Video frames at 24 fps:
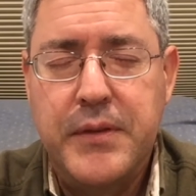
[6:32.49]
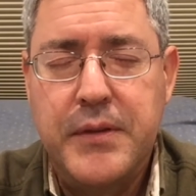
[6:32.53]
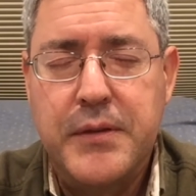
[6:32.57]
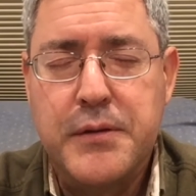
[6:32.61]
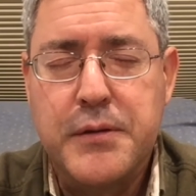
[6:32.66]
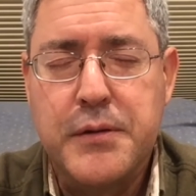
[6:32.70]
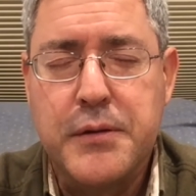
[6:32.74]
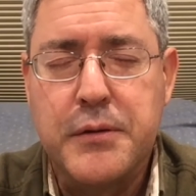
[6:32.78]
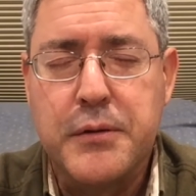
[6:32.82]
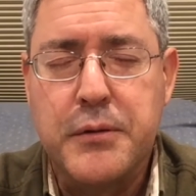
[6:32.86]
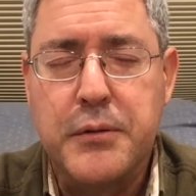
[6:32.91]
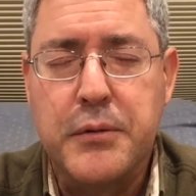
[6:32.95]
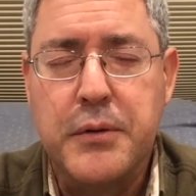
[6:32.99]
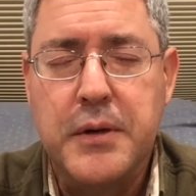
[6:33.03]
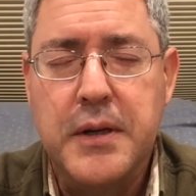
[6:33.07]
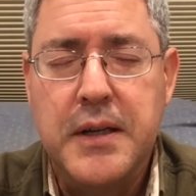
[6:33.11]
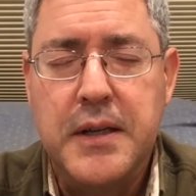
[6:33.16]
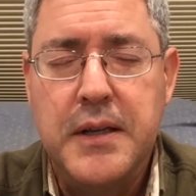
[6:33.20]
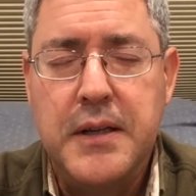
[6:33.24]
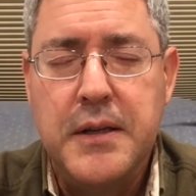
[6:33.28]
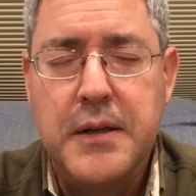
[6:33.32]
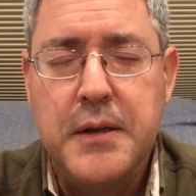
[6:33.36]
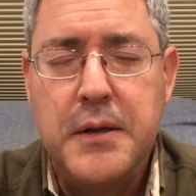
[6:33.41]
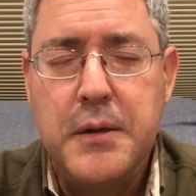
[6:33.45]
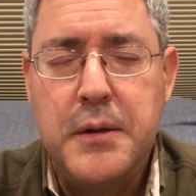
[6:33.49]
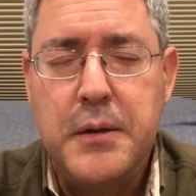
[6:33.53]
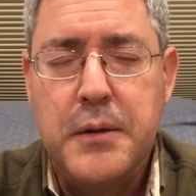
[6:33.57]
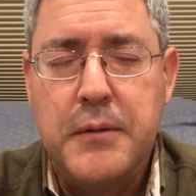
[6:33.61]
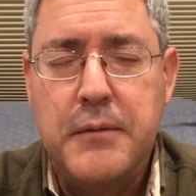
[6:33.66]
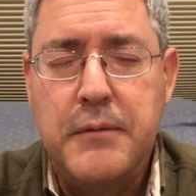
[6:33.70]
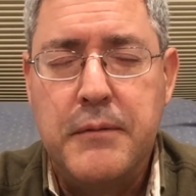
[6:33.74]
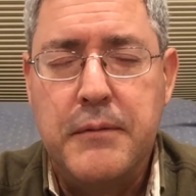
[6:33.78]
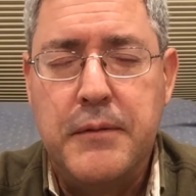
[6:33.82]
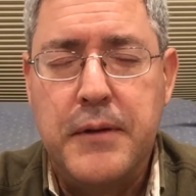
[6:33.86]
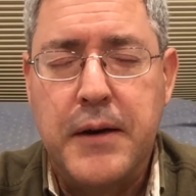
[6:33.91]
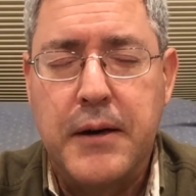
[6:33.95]
to
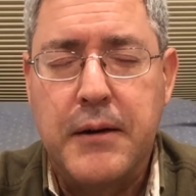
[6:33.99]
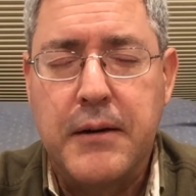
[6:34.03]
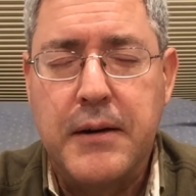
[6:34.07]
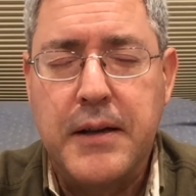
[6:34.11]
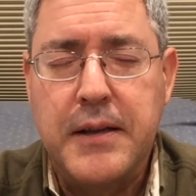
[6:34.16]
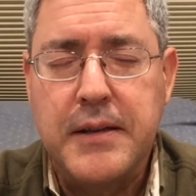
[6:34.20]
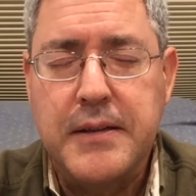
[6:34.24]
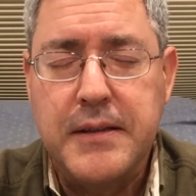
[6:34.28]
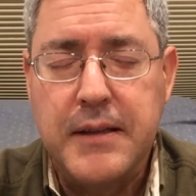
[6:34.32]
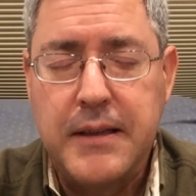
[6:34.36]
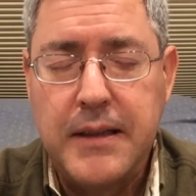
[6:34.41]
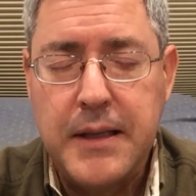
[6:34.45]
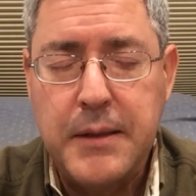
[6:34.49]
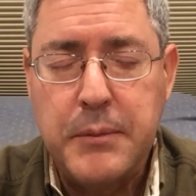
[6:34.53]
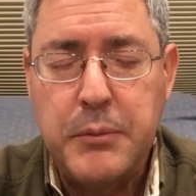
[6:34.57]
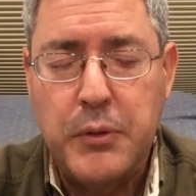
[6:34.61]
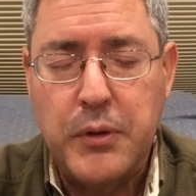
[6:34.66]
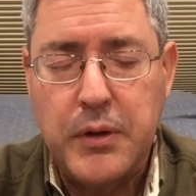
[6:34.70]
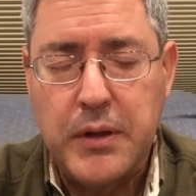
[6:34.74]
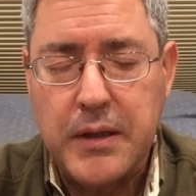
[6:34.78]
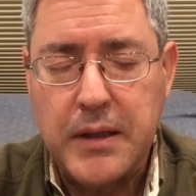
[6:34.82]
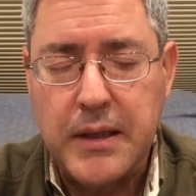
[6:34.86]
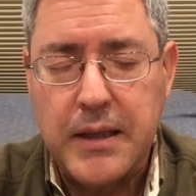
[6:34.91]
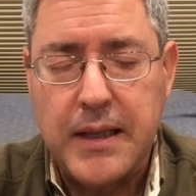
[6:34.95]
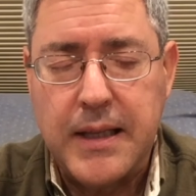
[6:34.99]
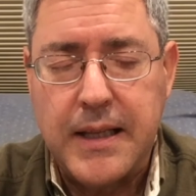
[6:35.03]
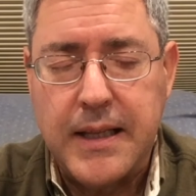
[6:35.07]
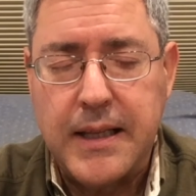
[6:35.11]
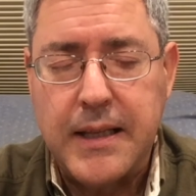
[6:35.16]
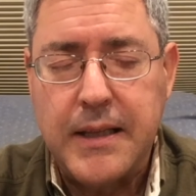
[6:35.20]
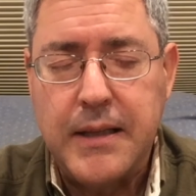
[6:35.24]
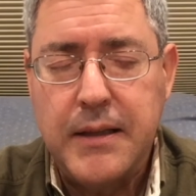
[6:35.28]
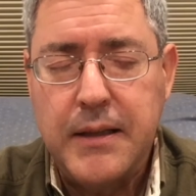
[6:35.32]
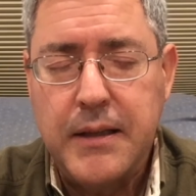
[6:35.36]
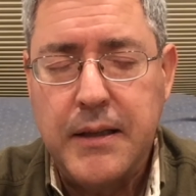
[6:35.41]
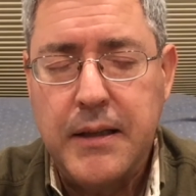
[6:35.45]
very
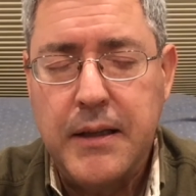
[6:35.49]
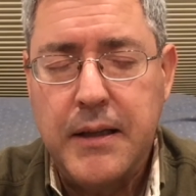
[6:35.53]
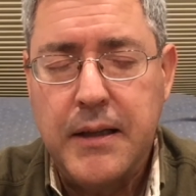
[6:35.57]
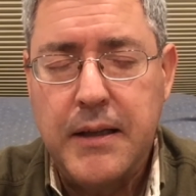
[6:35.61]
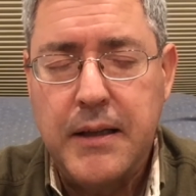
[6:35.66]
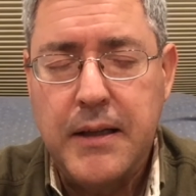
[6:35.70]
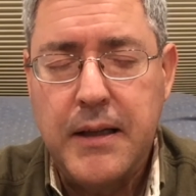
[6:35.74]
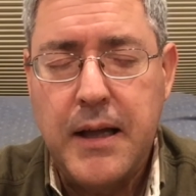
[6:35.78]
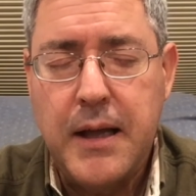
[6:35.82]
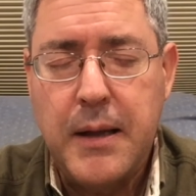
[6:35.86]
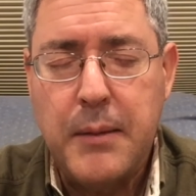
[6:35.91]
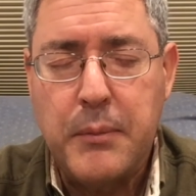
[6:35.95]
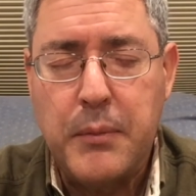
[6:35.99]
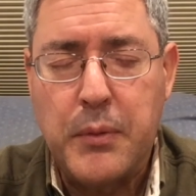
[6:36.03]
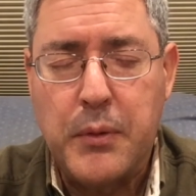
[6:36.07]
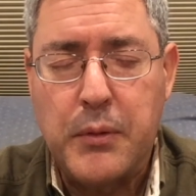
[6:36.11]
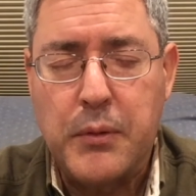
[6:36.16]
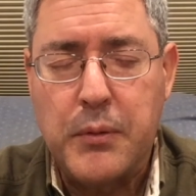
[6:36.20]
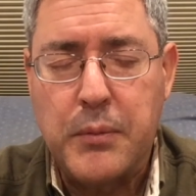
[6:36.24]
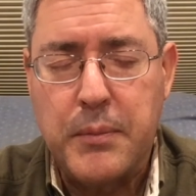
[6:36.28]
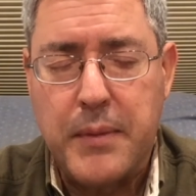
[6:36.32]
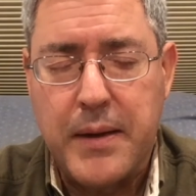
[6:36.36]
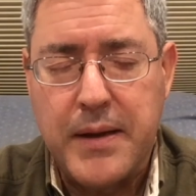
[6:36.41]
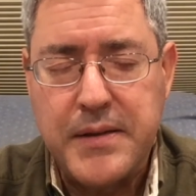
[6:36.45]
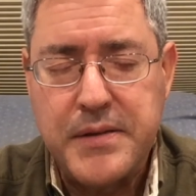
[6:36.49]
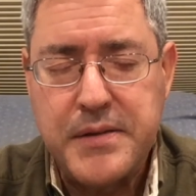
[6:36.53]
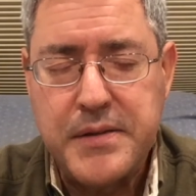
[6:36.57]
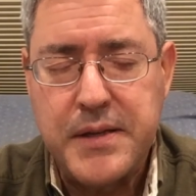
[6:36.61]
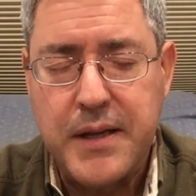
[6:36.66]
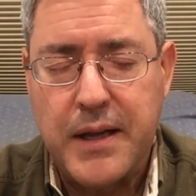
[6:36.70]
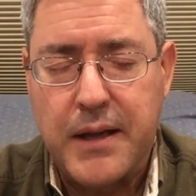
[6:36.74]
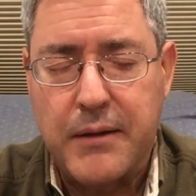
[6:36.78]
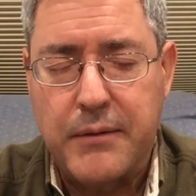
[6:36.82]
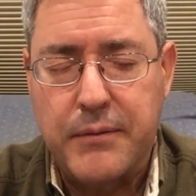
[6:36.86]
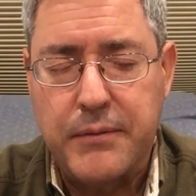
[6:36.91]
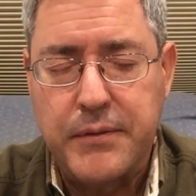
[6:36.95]
deliberately humble
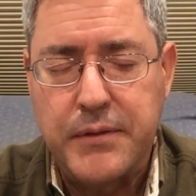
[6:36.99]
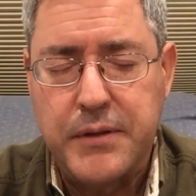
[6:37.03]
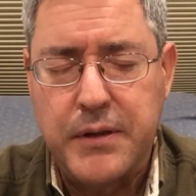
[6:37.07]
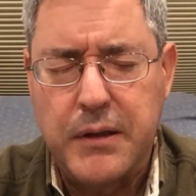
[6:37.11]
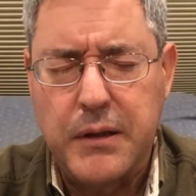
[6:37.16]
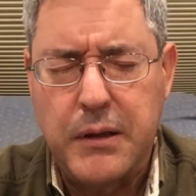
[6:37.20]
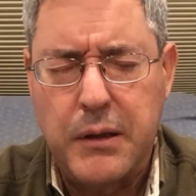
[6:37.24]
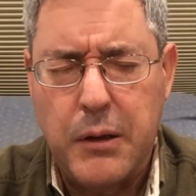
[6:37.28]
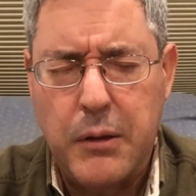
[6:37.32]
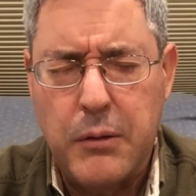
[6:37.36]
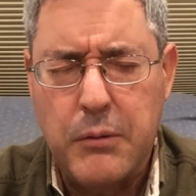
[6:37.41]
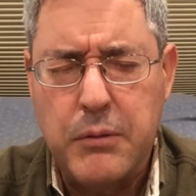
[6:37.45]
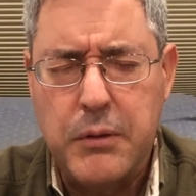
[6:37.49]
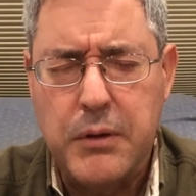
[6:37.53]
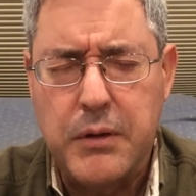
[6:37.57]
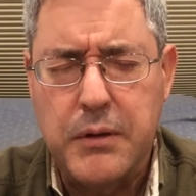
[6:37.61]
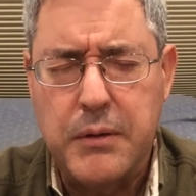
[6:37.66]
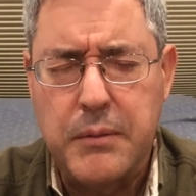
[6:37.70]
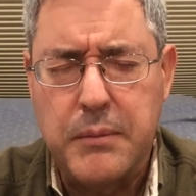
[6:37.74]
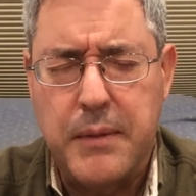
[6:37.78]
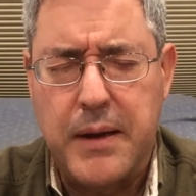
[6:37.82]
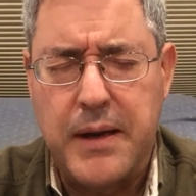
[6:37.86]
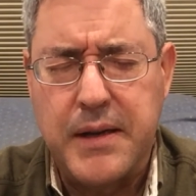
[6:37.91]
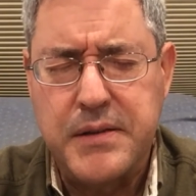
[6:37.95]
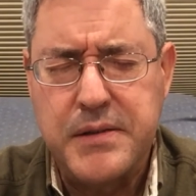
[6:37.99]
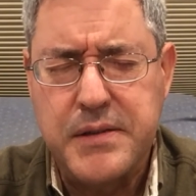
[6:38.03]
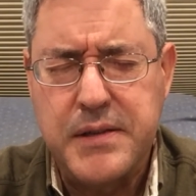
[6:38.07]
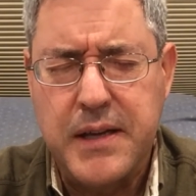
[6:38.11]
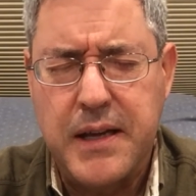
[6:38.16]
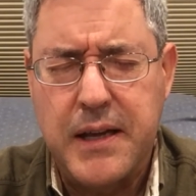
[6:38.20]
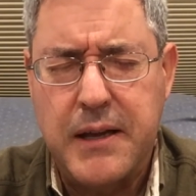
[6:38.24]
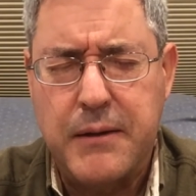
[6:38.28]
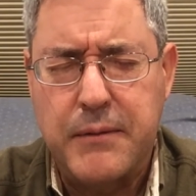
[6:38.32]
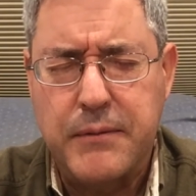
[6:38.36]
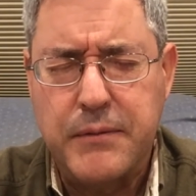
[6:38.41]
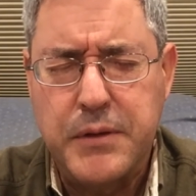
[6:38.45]
myself, to lower
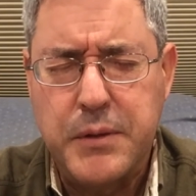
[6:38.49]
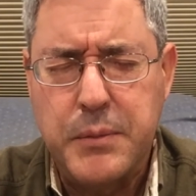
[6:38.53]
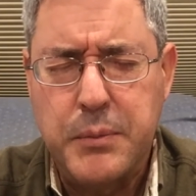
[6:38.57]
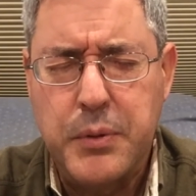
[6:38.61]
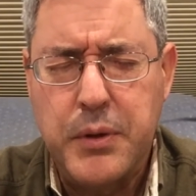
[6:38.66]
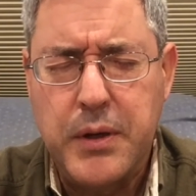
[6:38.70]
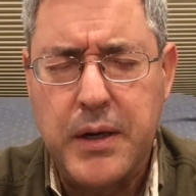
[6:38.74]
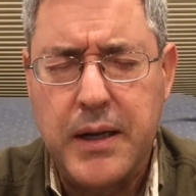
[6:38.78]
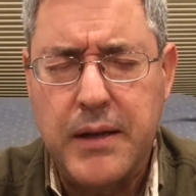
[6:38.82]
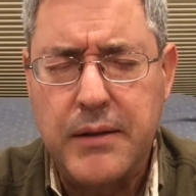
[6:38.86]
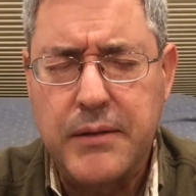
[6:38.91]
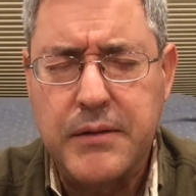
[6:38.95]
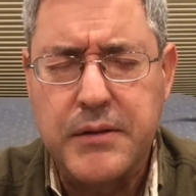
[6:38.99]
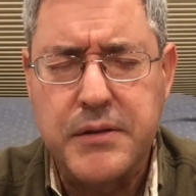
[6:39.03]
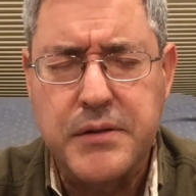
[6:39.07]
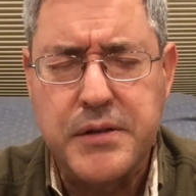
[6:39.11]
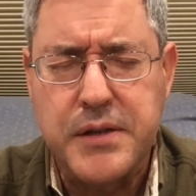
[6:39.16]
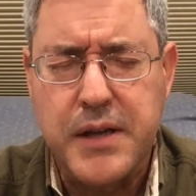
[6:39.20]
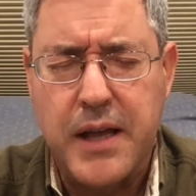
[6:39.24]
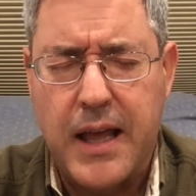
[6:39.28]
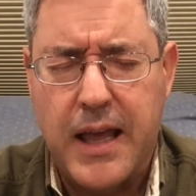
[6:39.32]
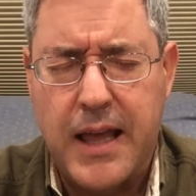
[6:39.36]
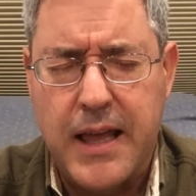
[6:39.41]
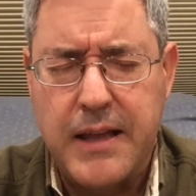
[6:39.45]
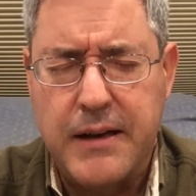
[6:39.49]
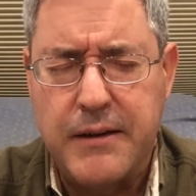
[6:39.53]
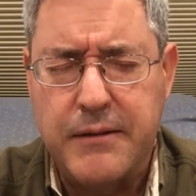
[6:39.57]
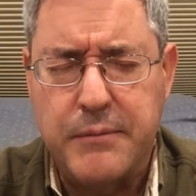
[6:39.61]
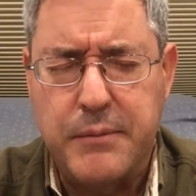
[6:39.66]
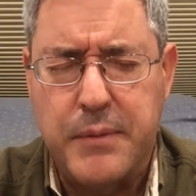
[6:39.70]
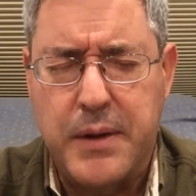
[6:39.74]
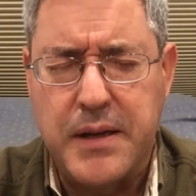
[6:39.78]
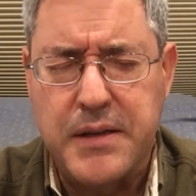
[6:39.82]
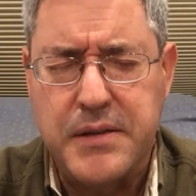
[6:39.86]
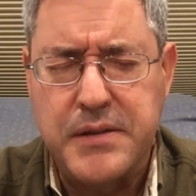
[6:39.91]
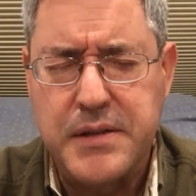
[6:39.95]
myself, to put others ahead of
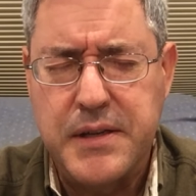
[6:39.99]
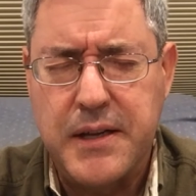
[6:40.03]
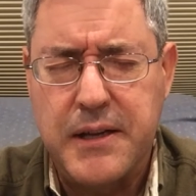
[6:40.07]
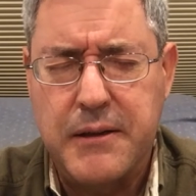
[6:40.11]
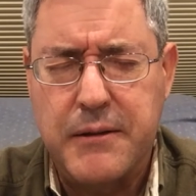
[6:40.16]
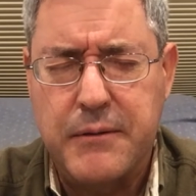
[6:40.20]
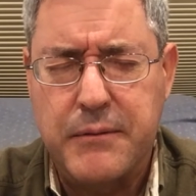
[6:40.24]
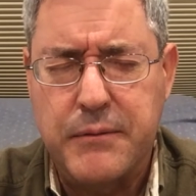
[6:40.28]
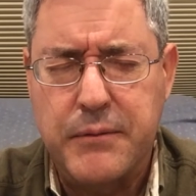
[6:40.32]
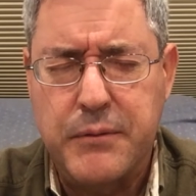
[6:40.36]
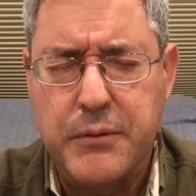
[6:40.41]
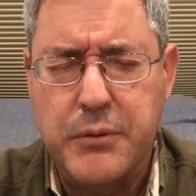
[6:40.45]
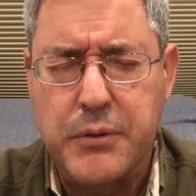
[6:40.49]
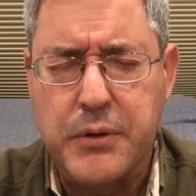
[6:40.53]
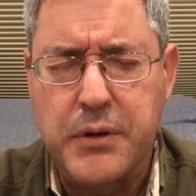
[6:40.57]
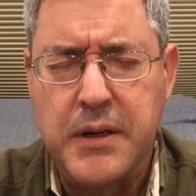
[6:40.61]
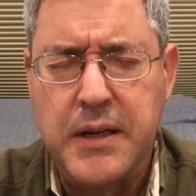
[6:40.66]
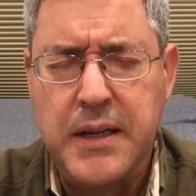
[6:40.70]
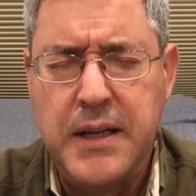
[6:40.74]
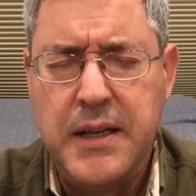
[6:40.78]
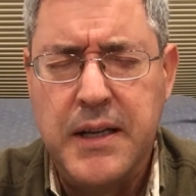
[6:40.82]
myself, or